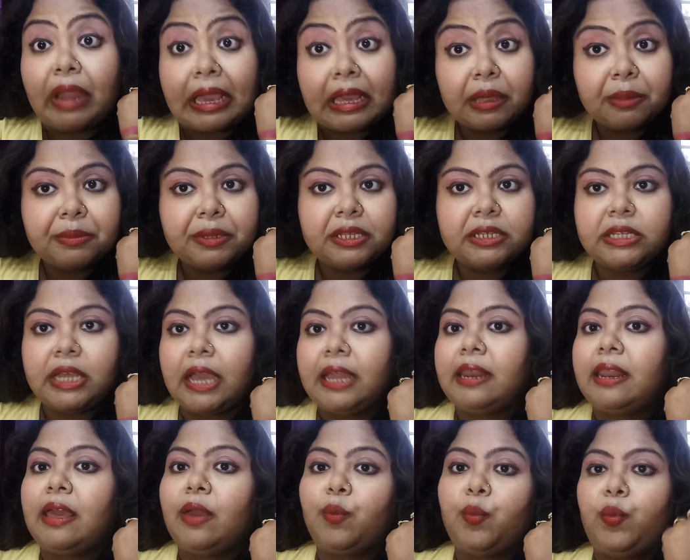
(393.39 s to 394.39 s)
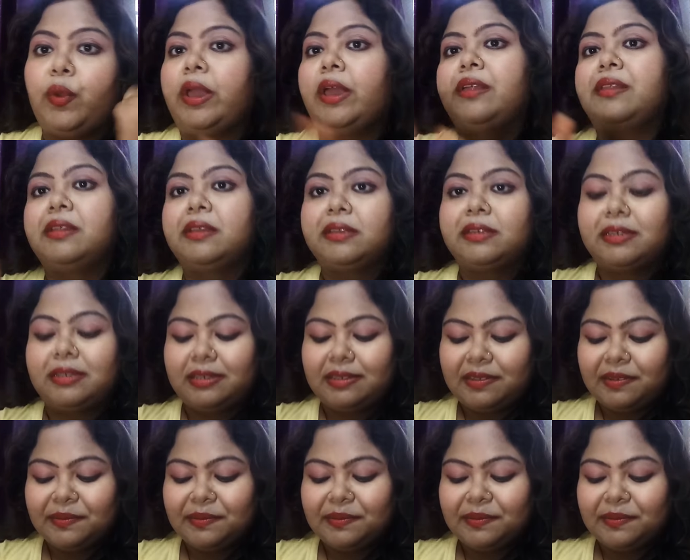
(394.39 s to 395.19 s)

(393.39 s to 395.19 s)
recommend, and I wear it.